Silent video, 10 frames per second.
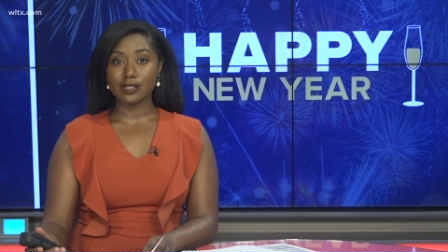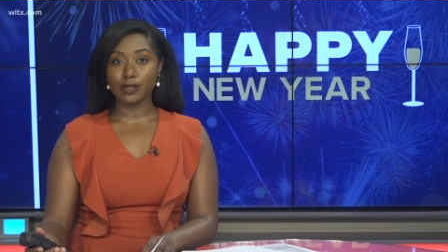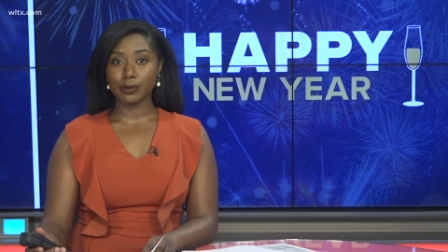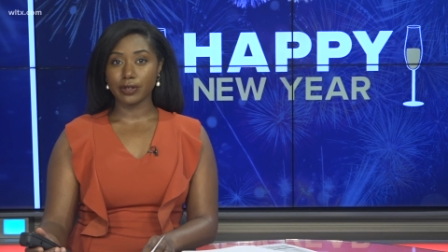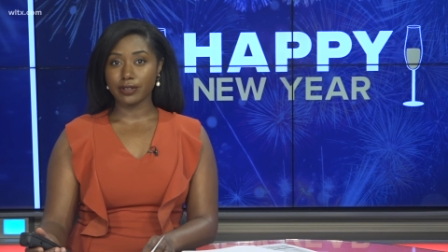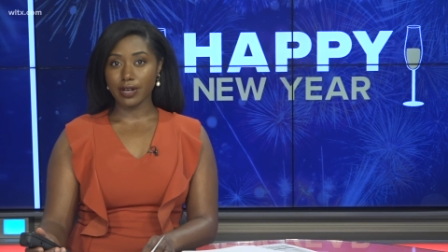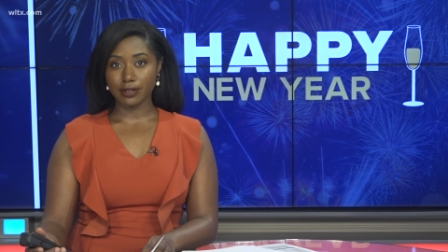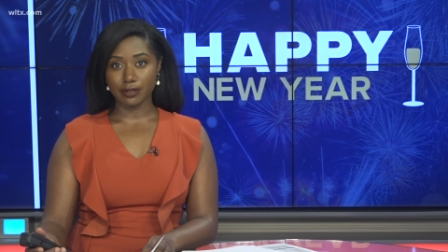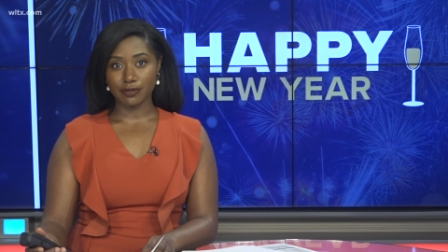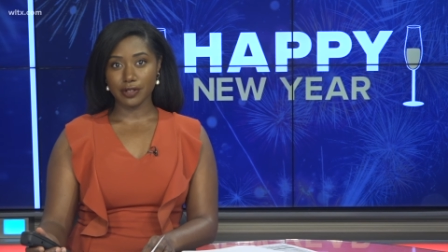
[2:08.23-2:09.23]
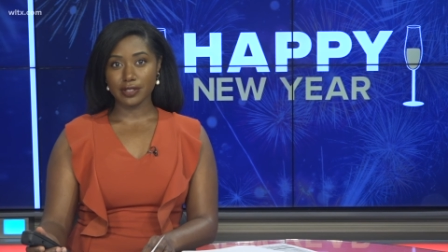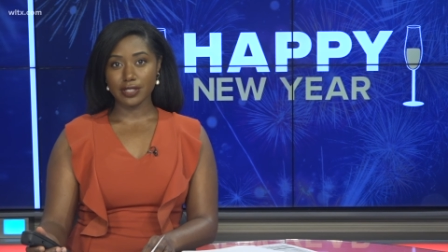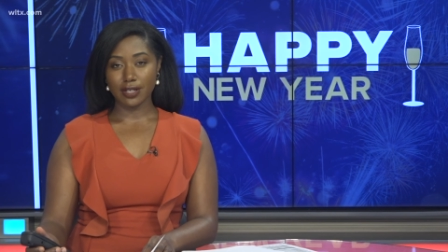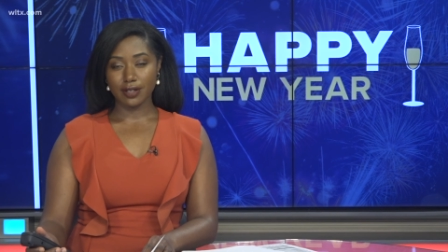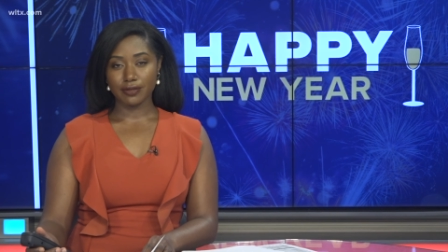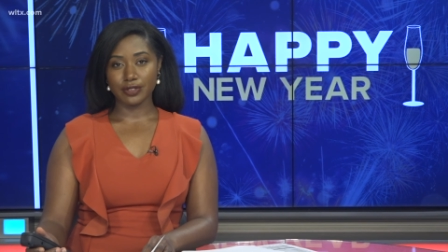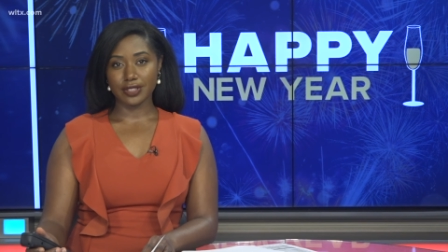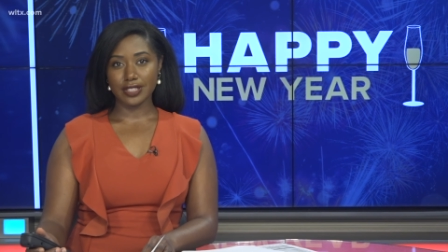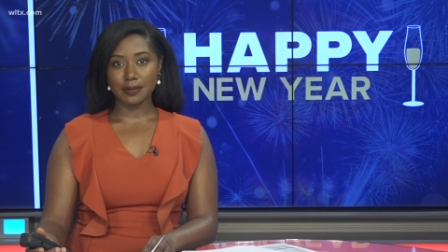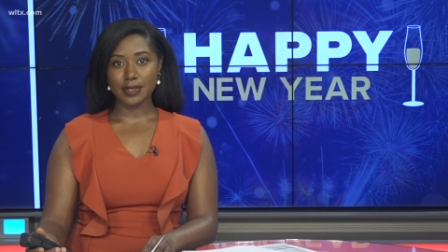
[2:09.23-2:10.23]
consult with your doctor first for
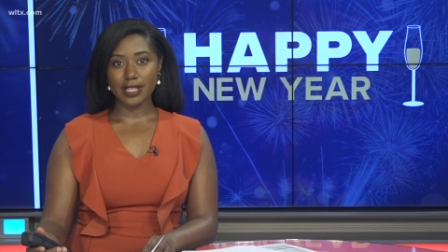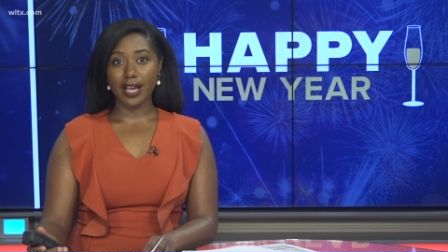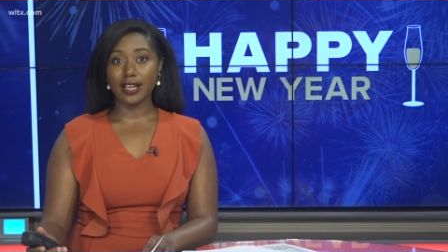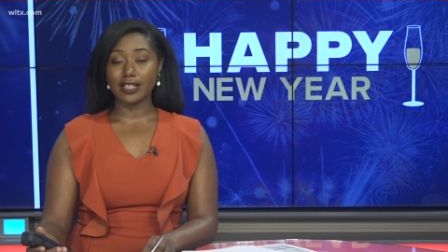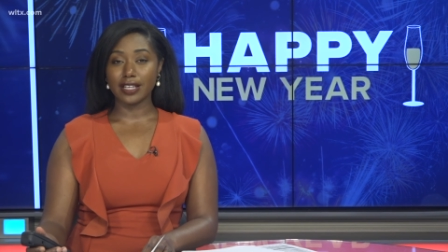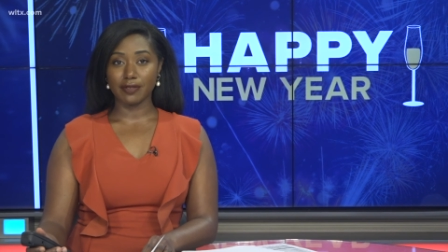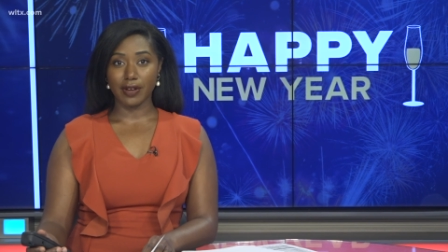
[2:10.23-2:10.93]
tips and